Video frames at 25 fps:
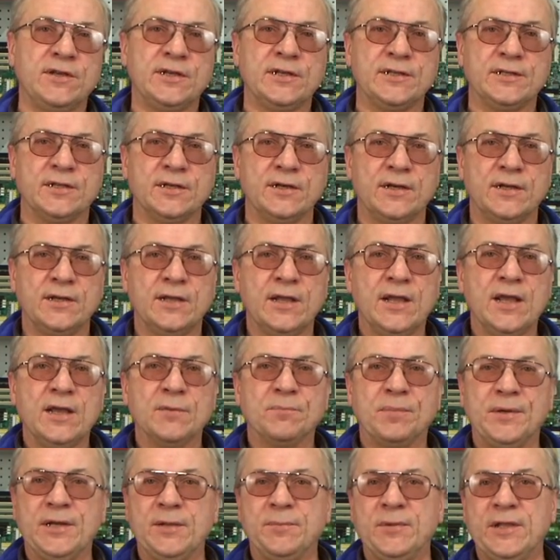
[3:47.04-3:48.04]
used in
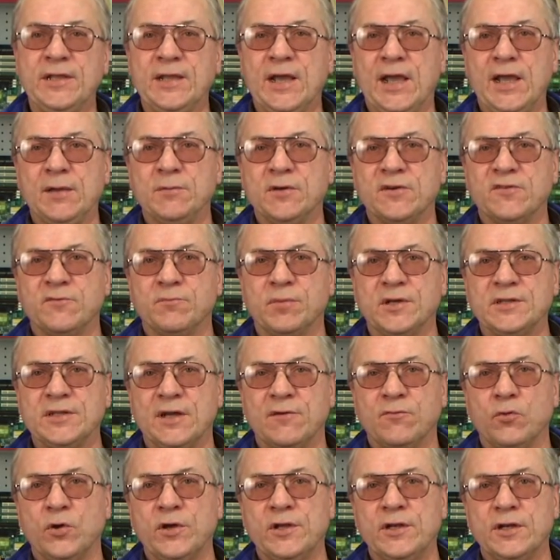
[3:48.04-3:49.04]
household appliances
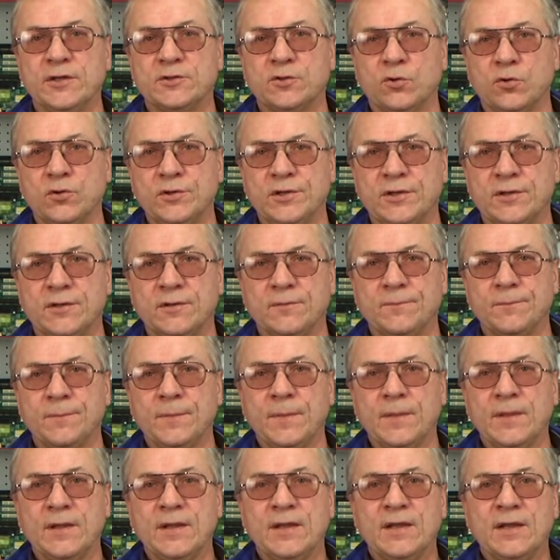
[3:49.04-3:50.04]
is a proof of
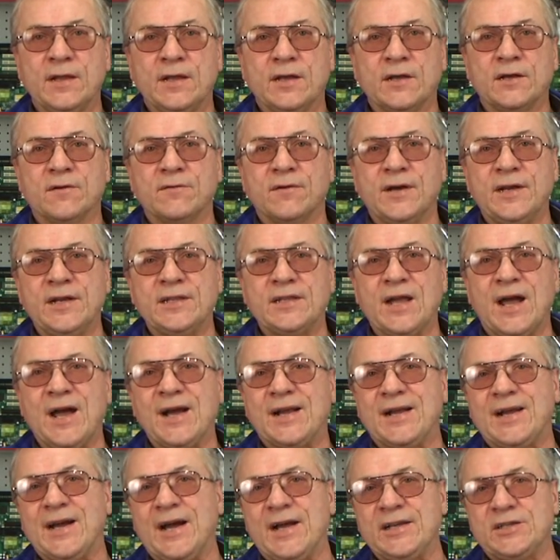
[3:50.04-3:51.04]
their quality and
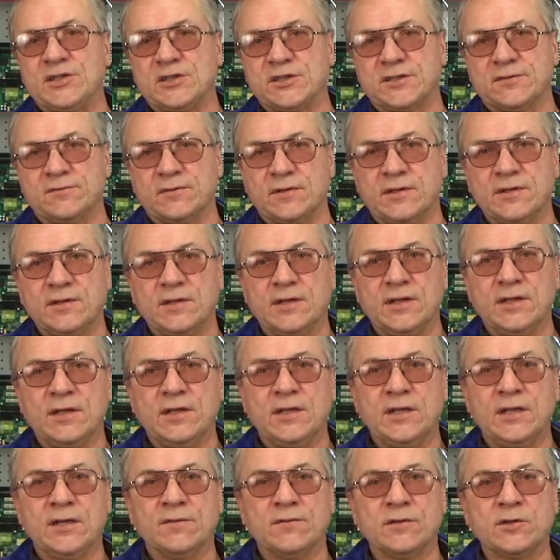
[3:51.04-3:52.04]
operability
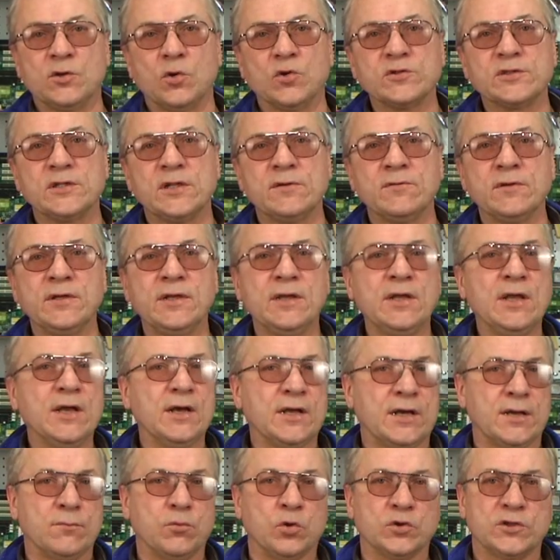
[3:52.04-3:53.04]
in long cycles
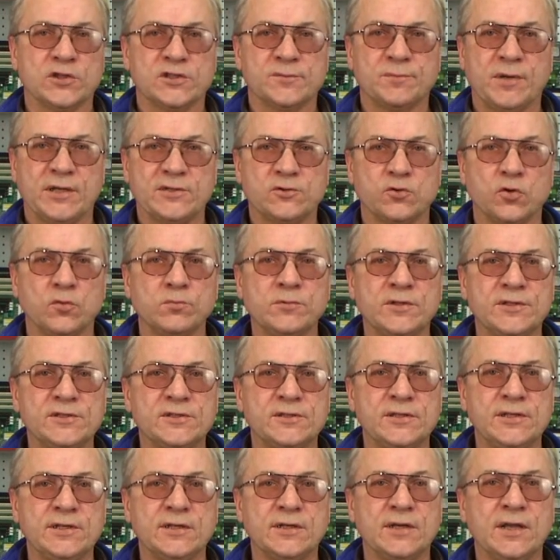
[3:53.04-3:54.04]
until
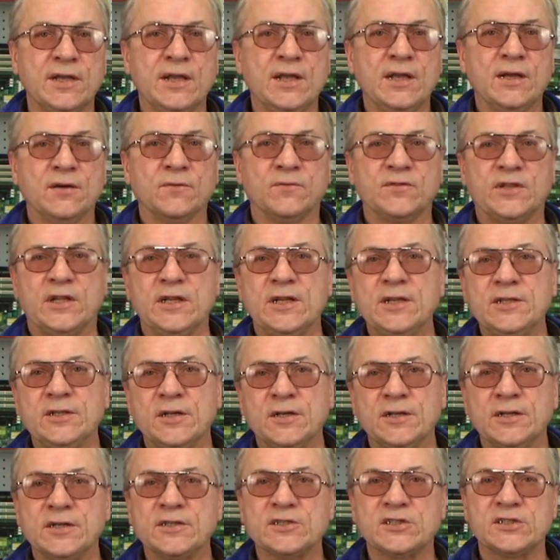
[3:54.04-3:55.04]
complete wear.
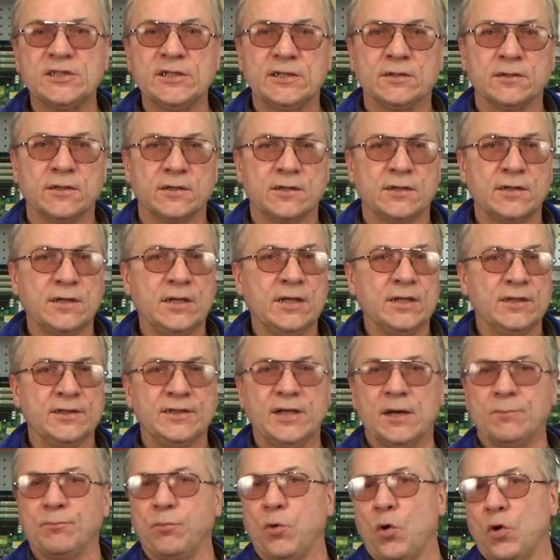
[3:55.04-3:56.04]

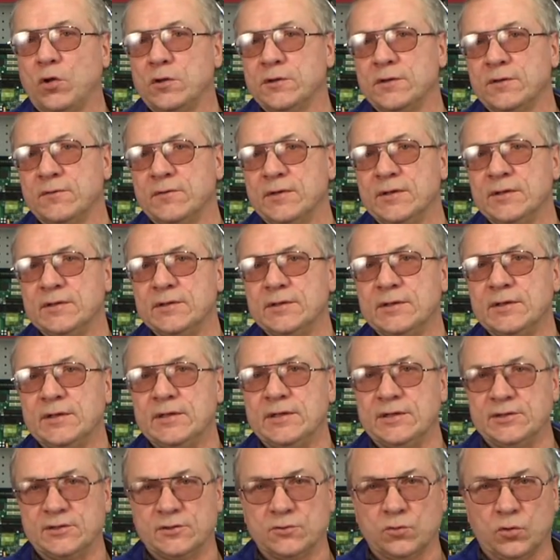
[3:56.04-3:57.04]
And this is proven